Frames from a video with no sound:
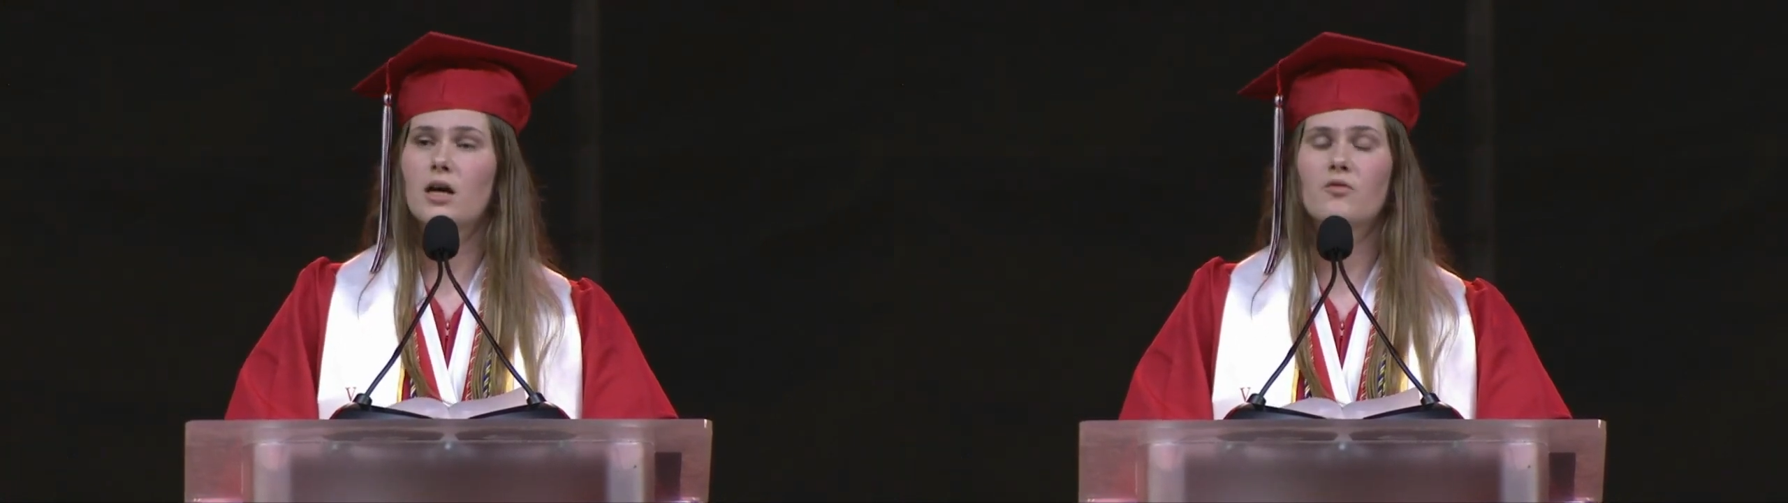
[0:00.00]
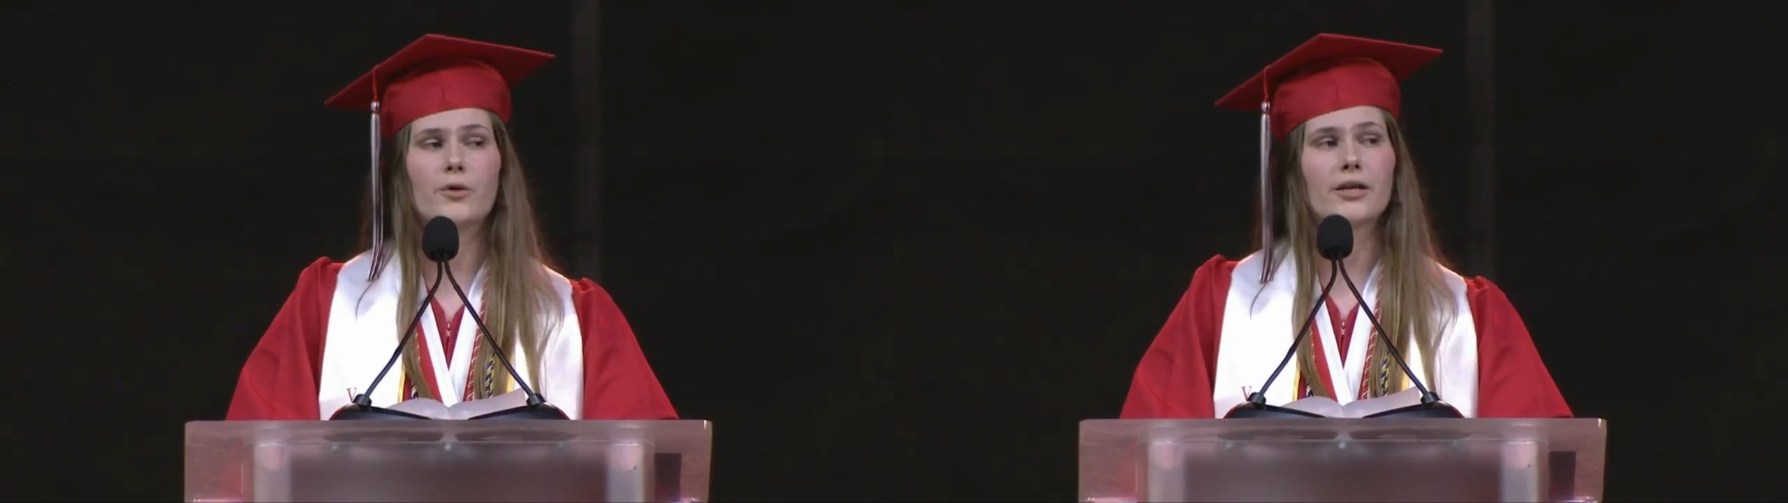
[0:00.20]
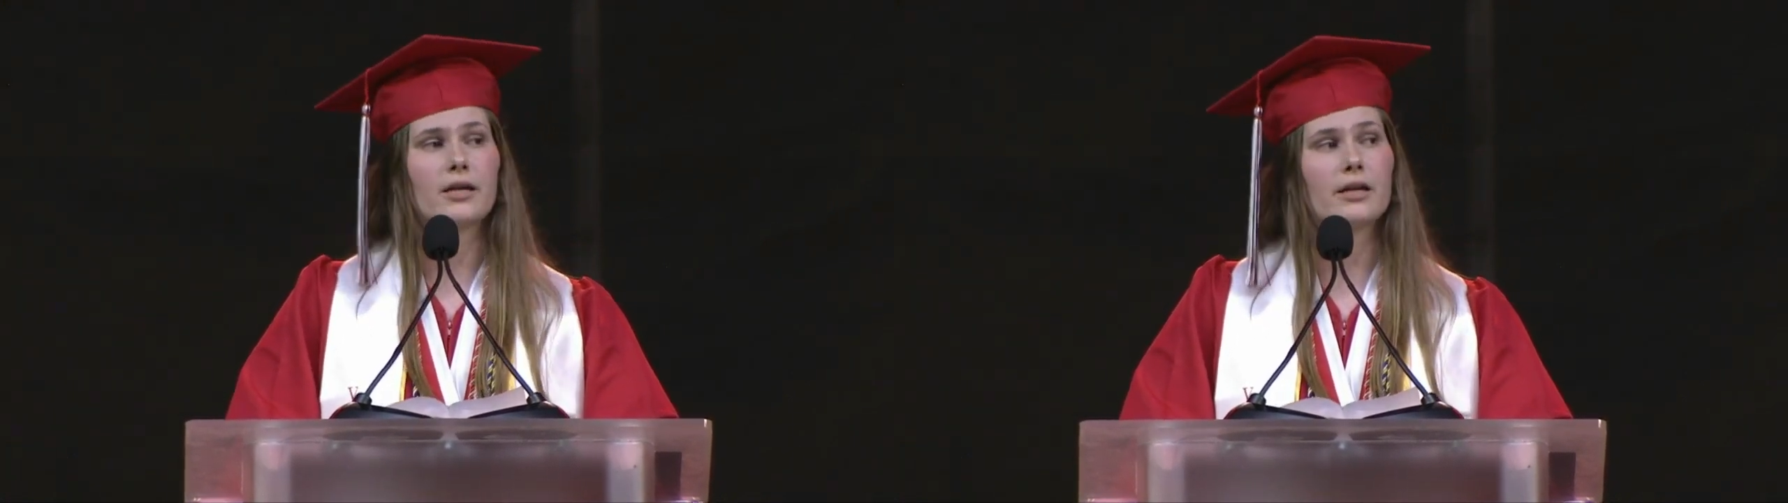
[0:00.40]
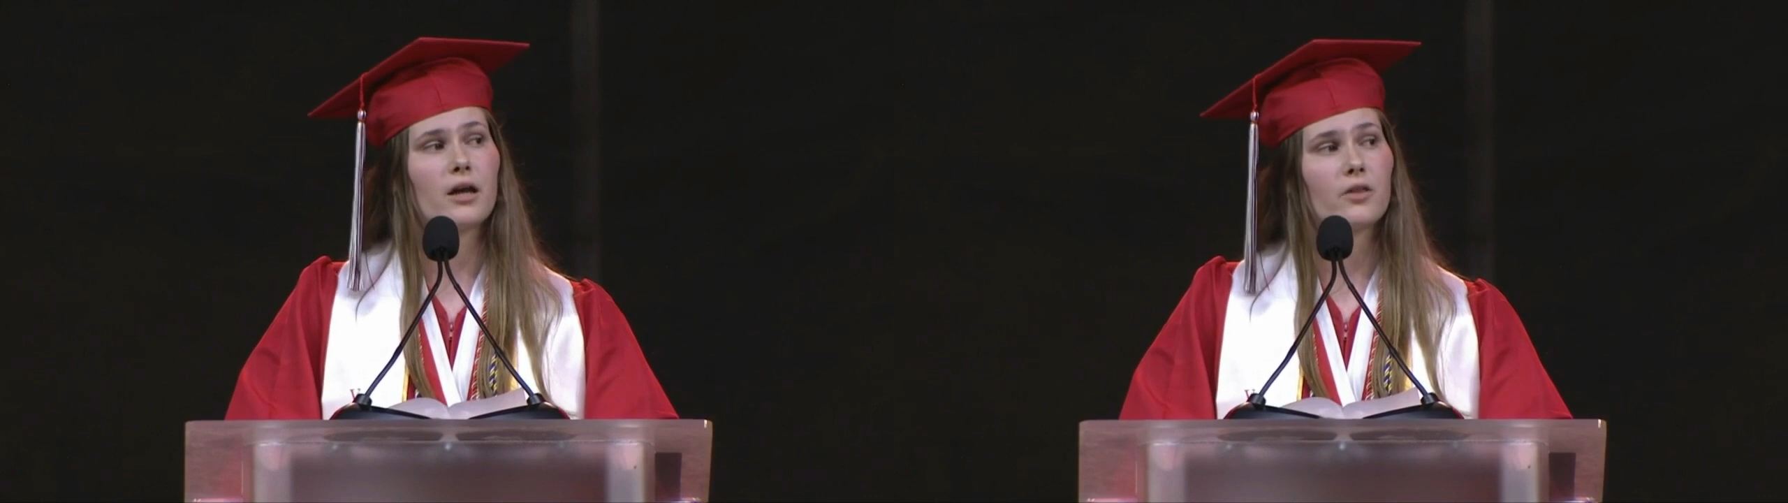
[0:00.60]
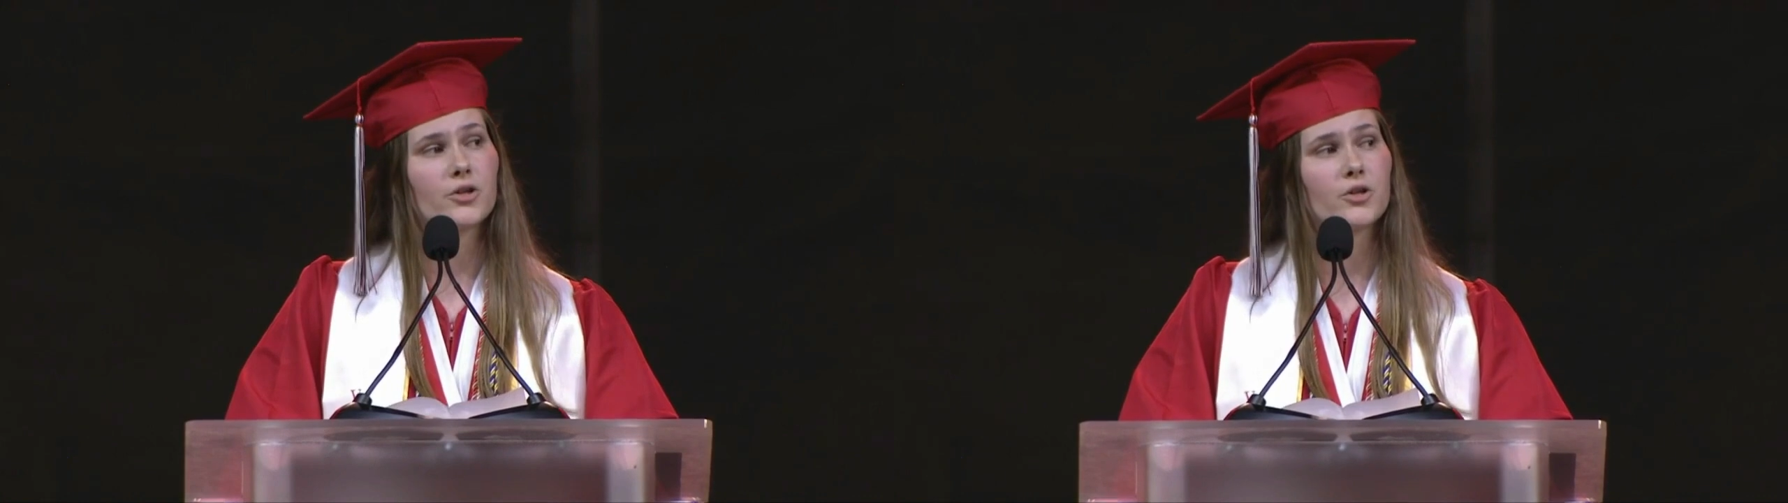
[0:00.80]
of bringing
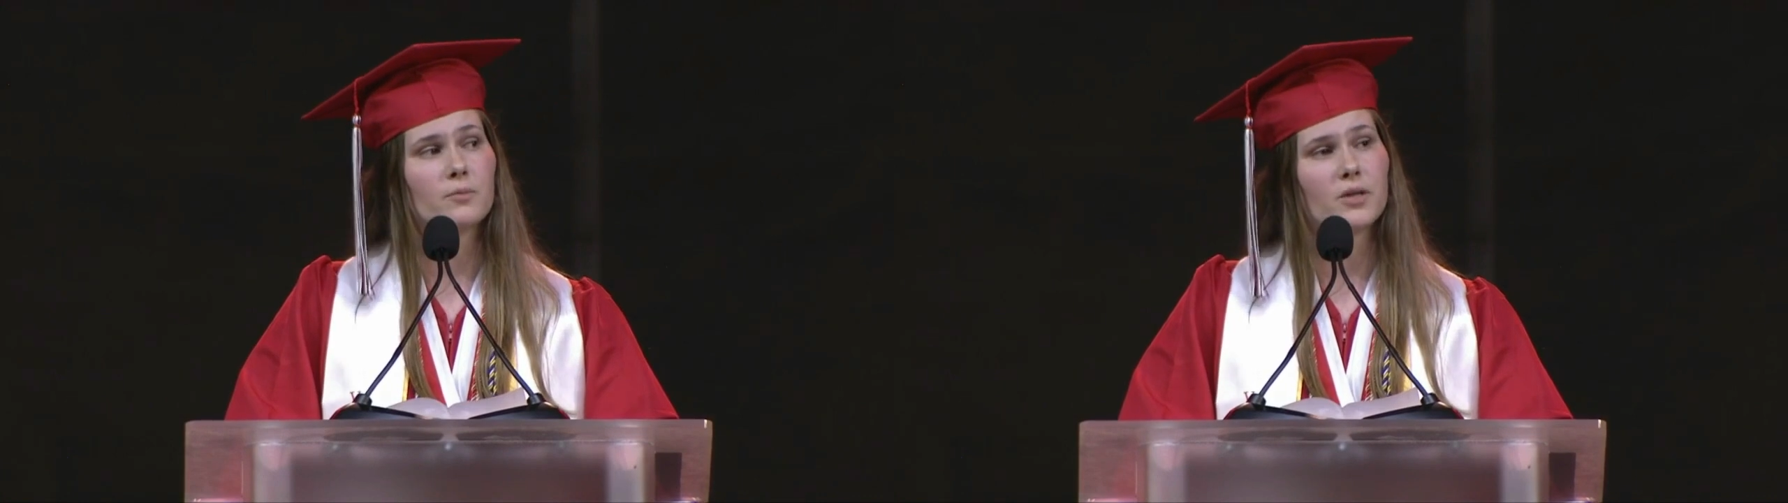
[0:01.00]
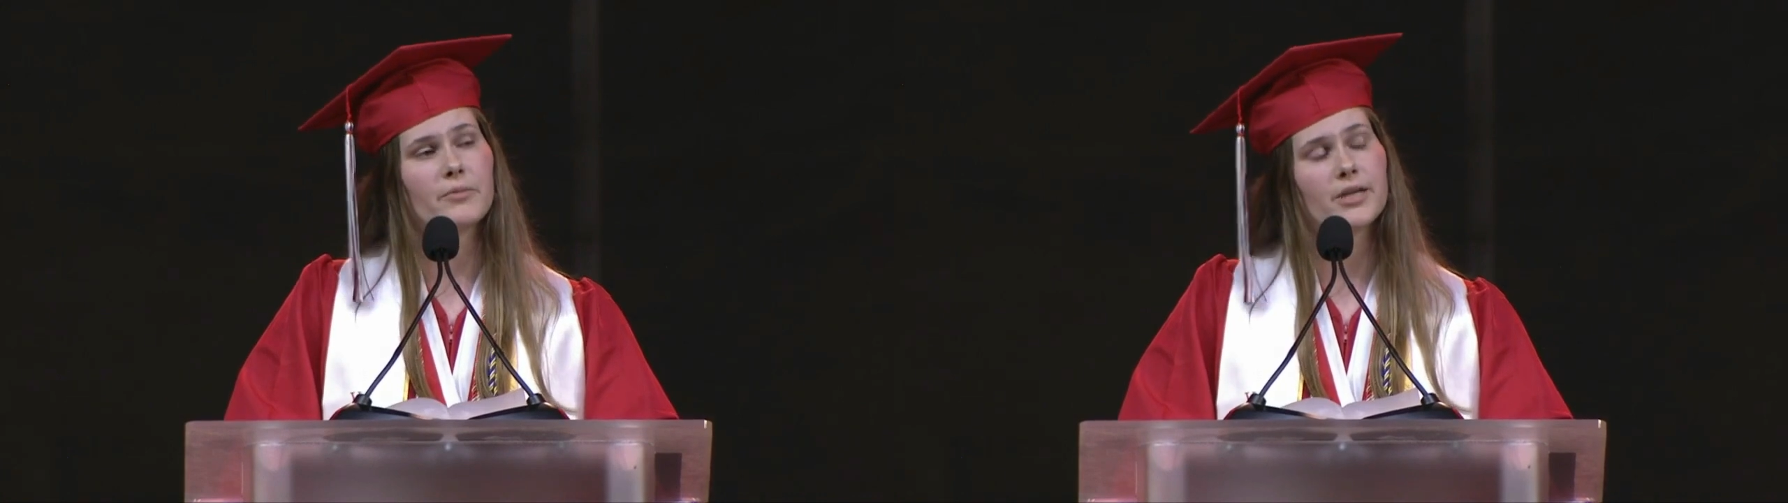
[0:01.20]
another human